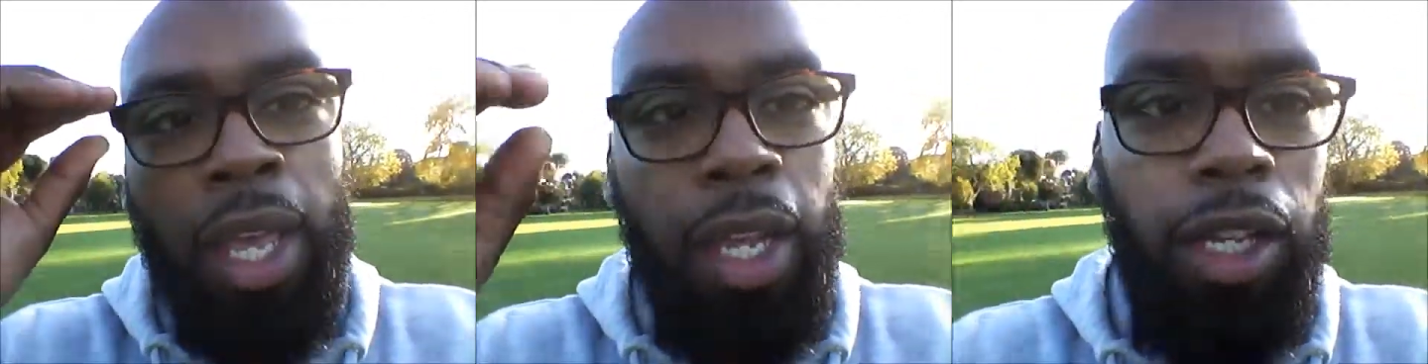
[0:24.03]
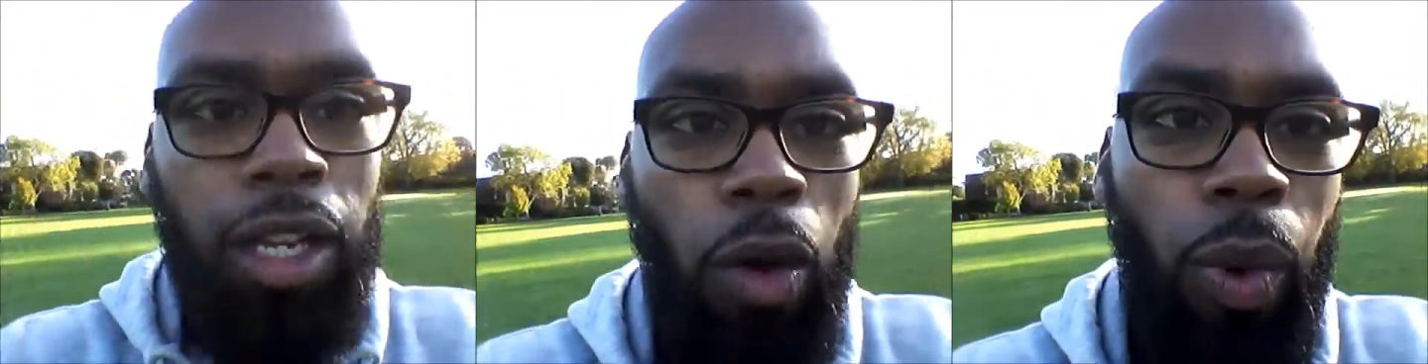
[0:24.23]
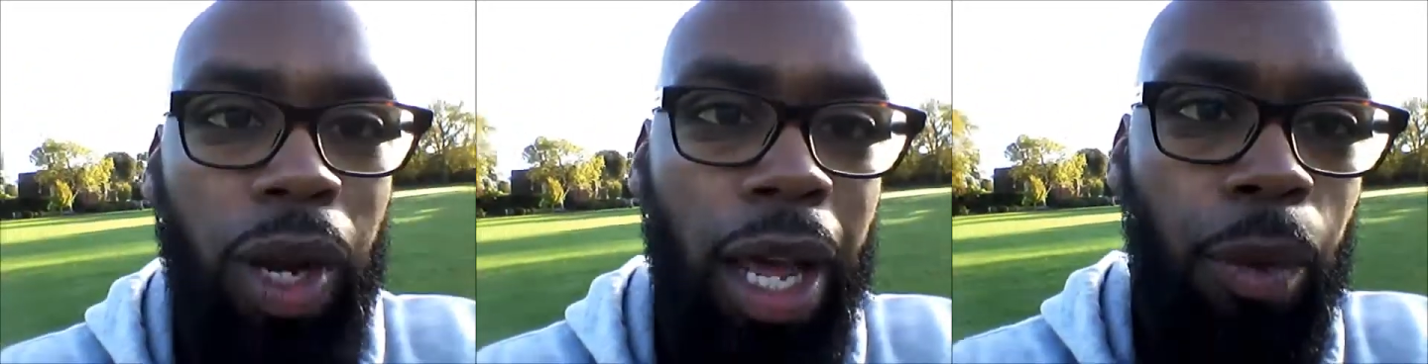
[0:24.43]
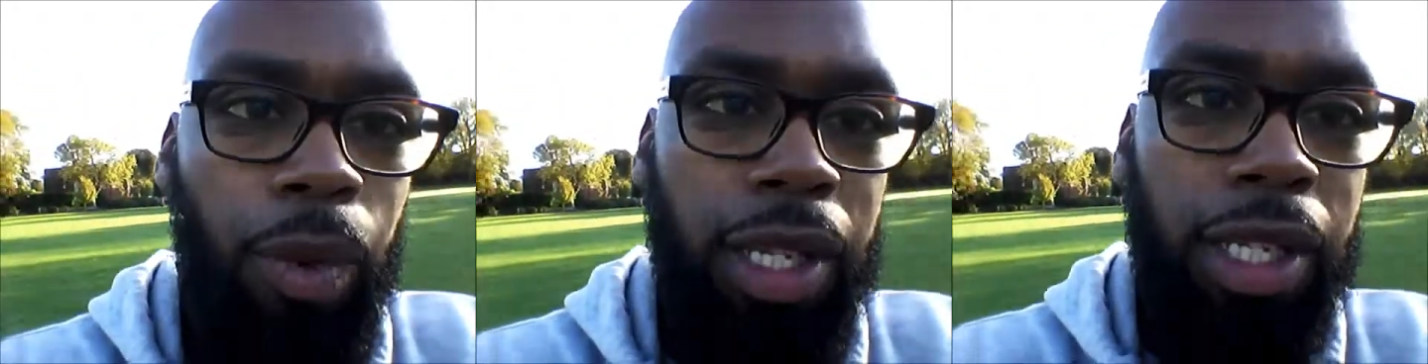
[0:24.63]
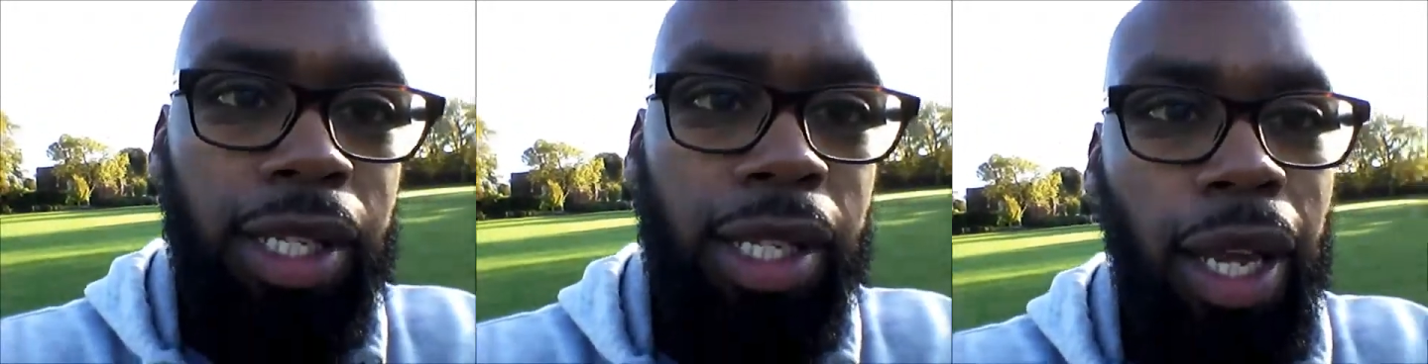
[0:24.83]
You know, when I
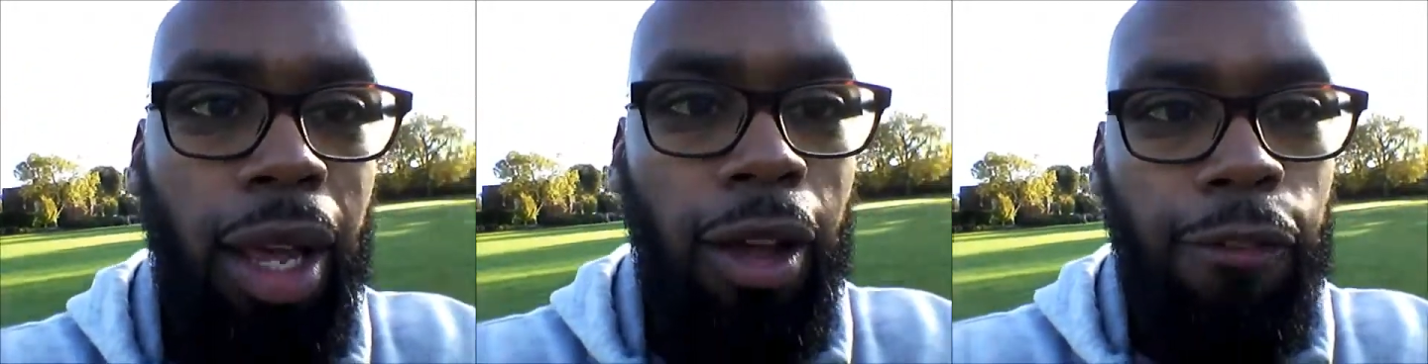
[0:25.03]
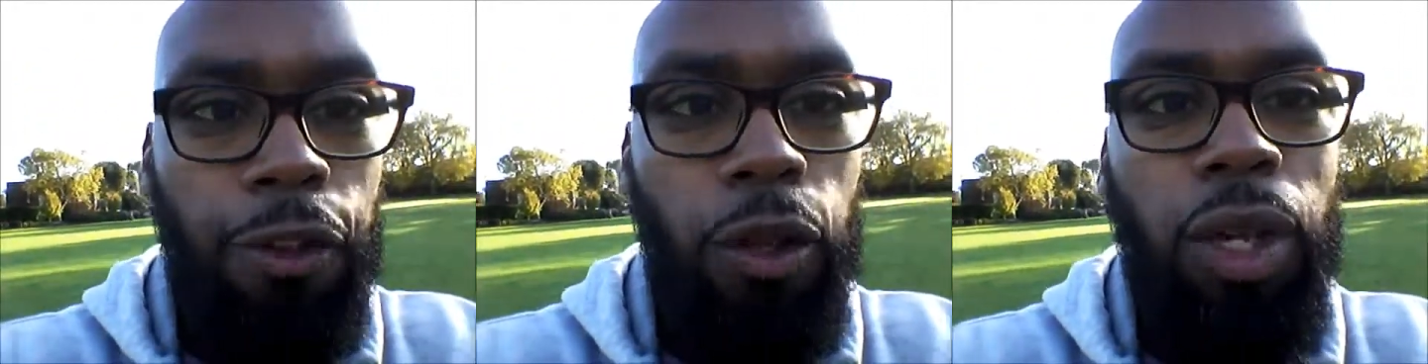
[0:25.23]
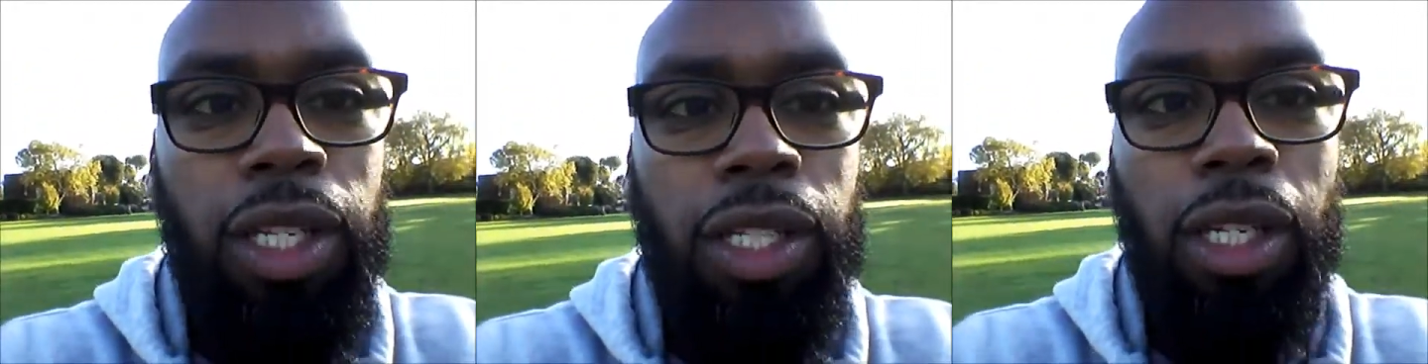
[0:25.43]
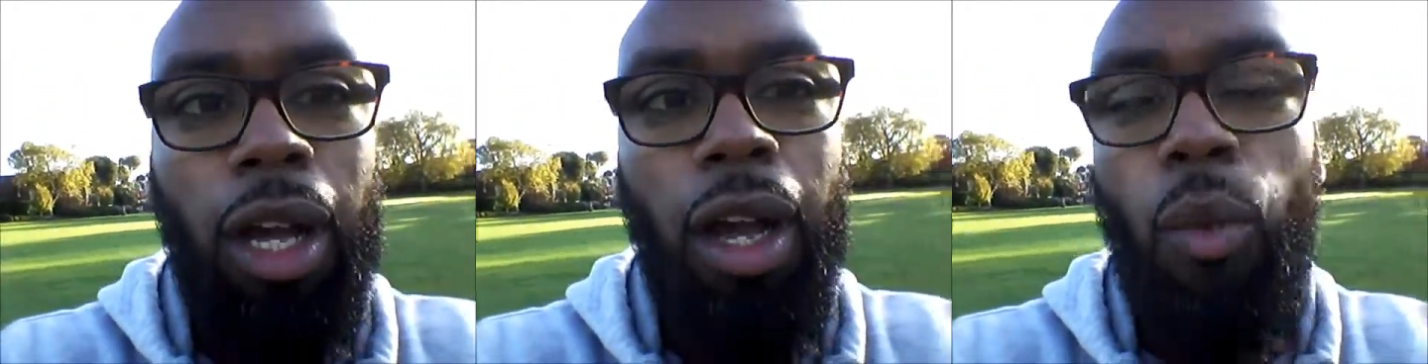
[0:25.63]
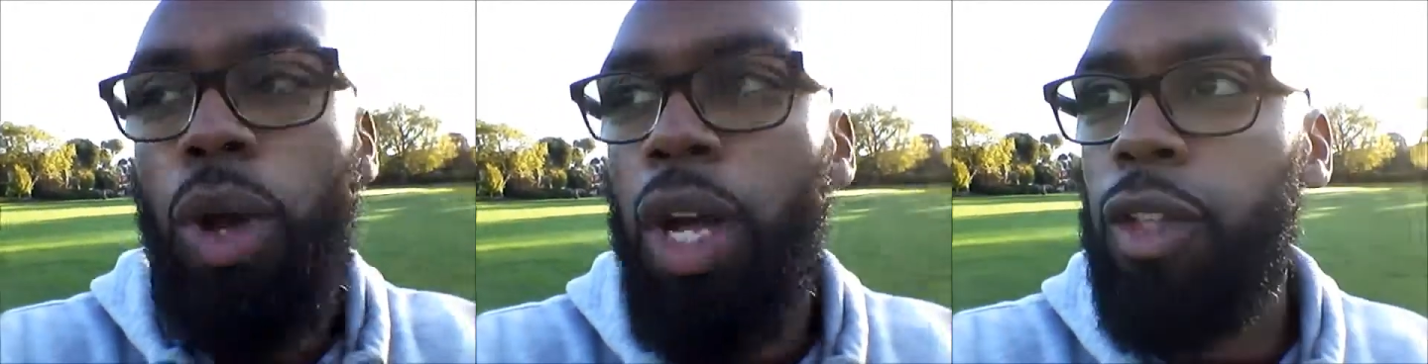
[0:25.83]
was, a few years ago,
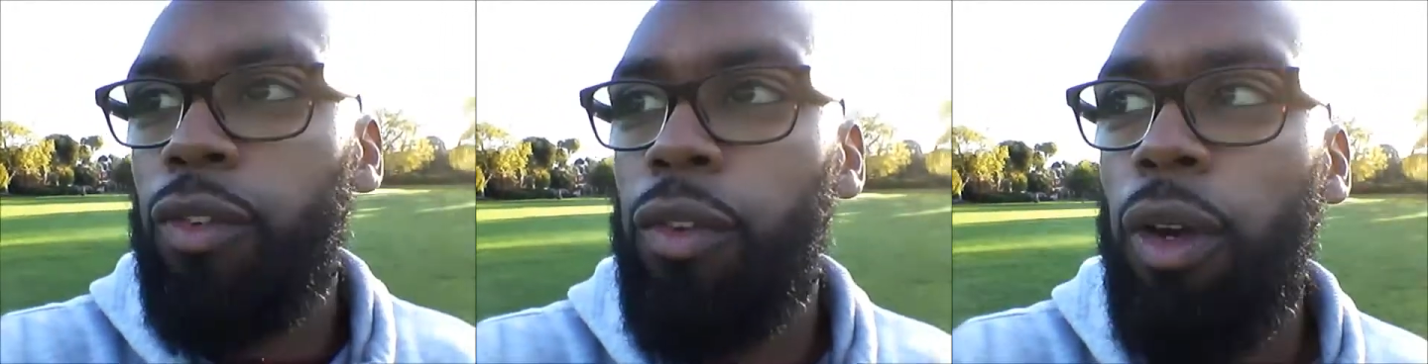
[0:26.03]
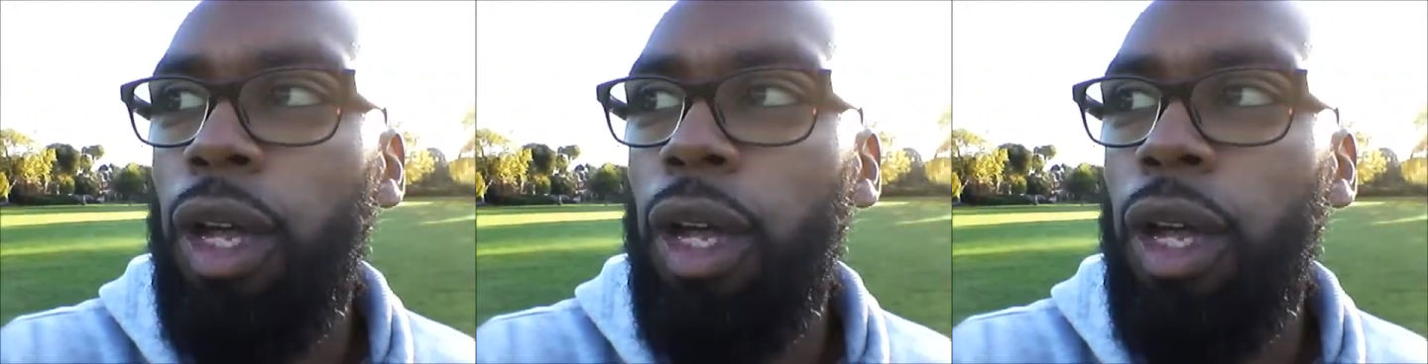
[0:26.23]
I worked for